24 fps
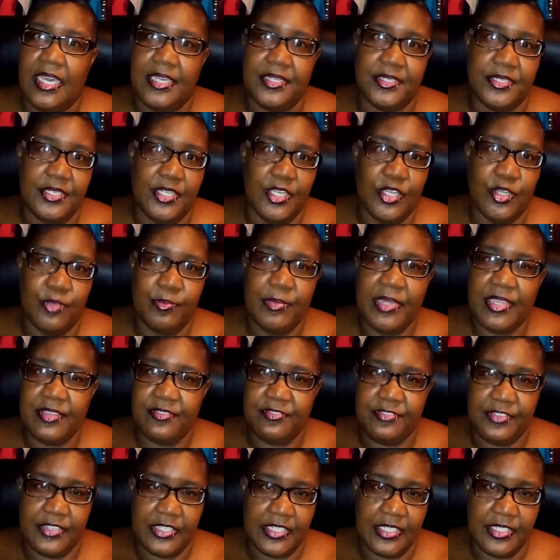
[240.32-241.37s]
I don't know, make
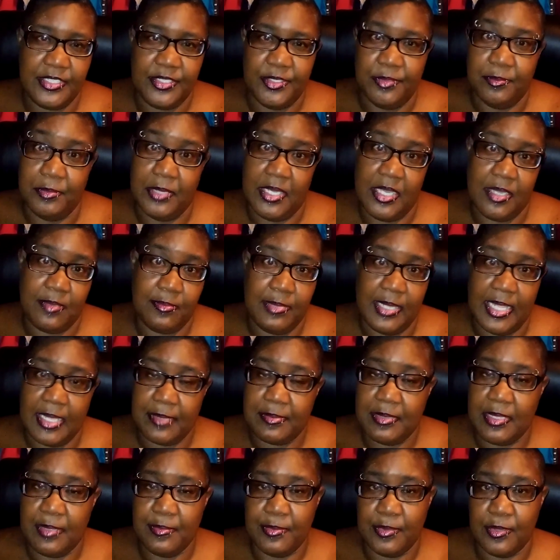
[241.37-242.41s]
fun or mock
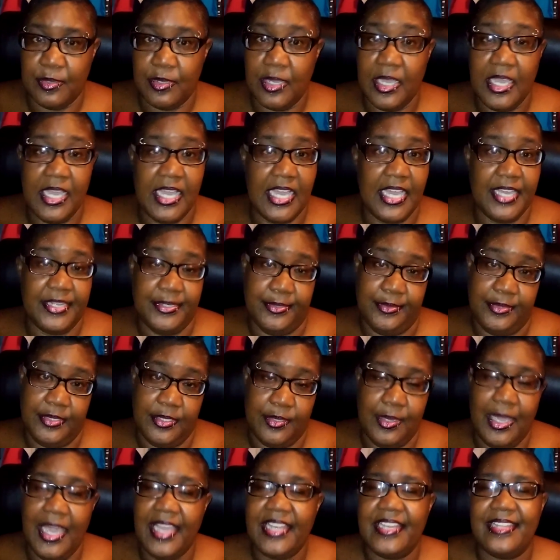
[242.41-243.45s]
black people. I don't
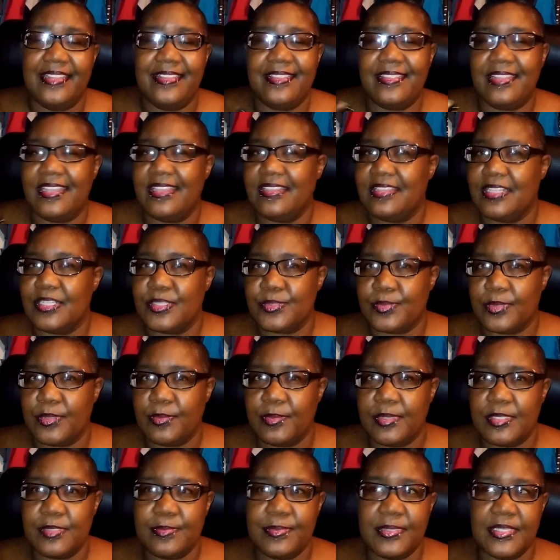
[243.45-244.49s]
know. I didn't think that's what
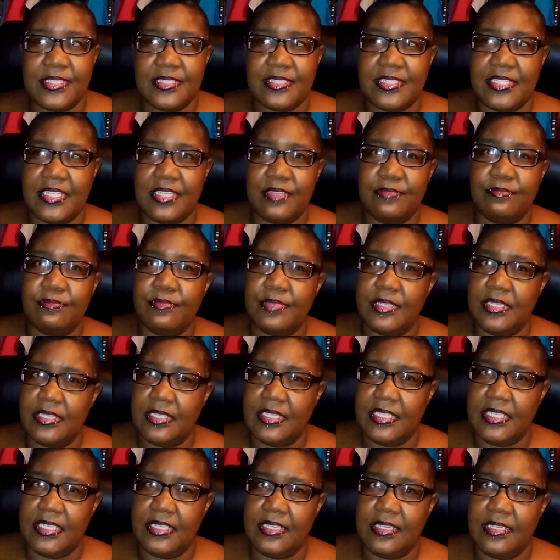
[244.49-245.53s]
it was because he
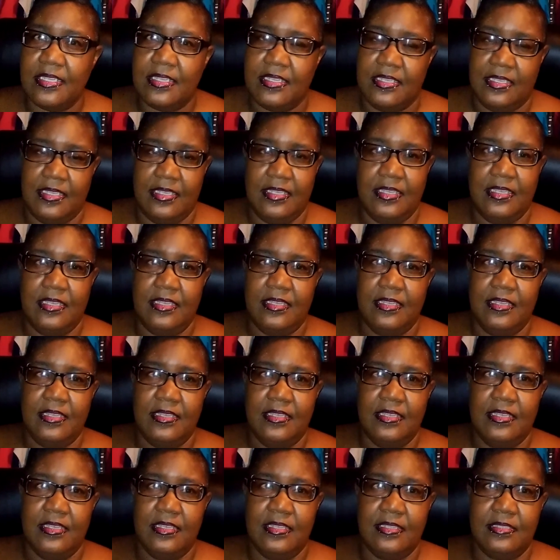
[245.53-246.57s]
really
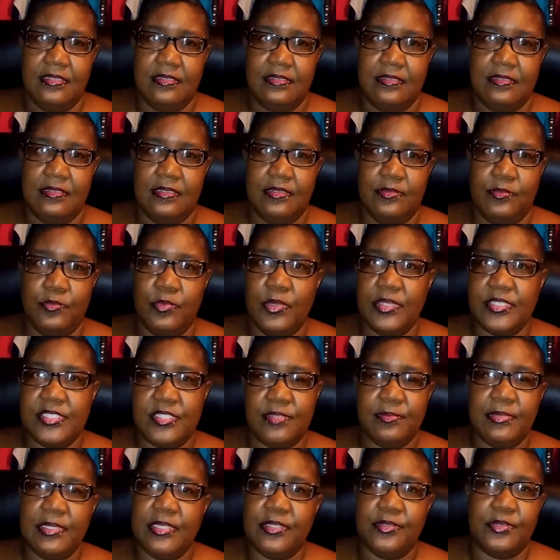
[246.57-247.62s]

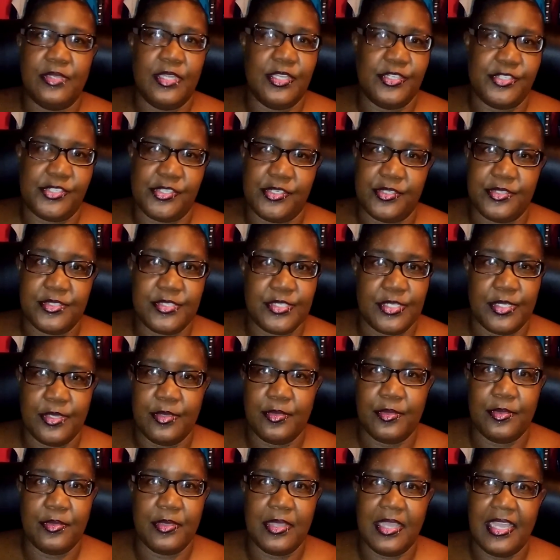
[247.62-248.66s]
wants to be Little Usher.
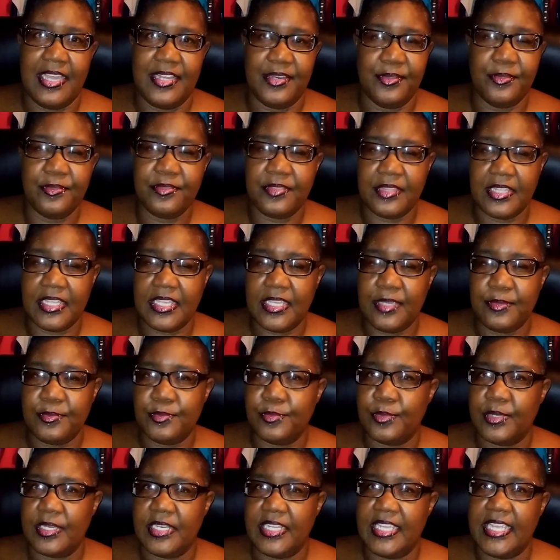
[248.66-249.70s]
So I don't think he
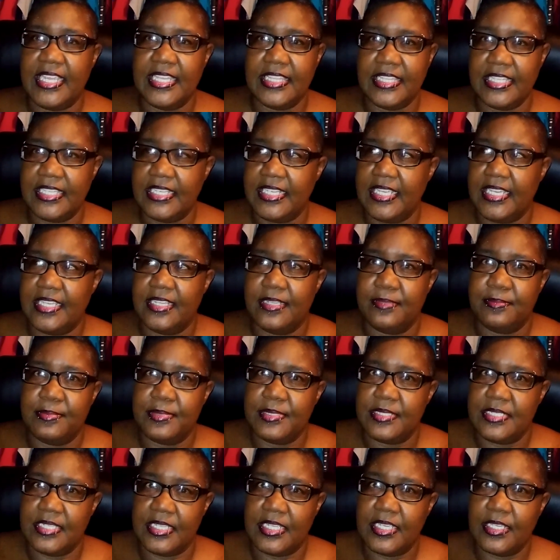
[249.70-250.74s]
would want to alienate a
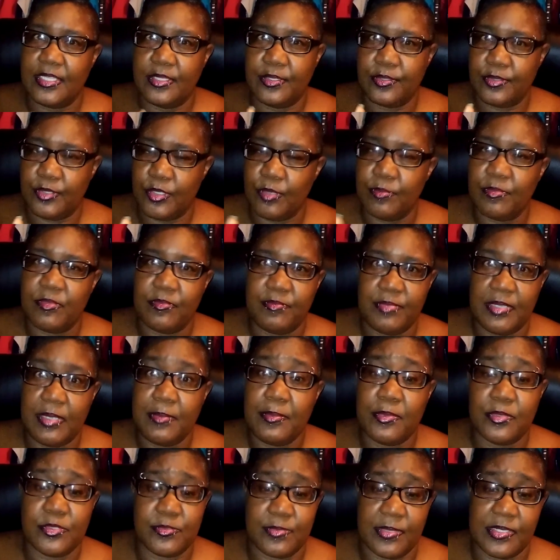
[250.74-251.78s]
particular group of
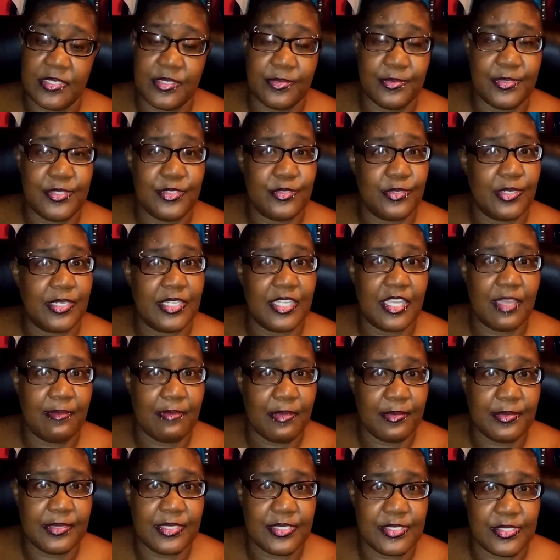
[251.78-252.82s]
people, especially when he's trying to
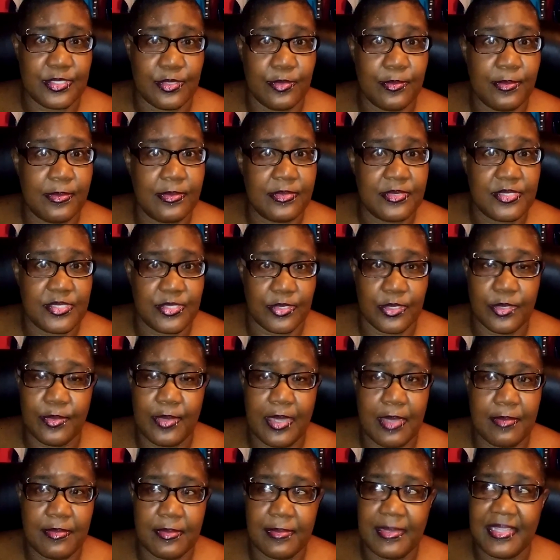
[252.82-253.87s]
come out with the
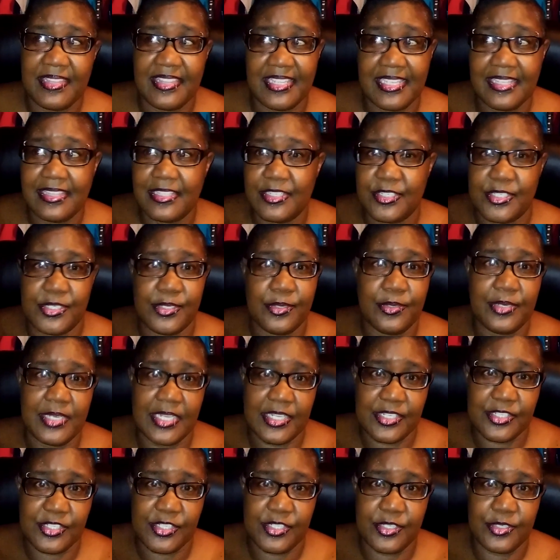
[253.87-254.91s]
solo album, I think, this year or
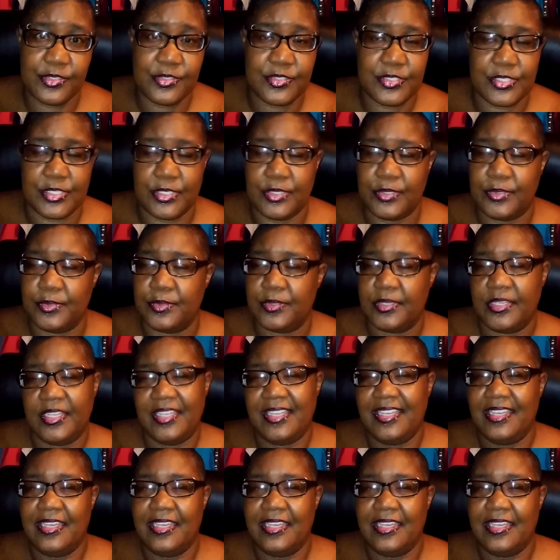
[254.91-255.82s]
next year. So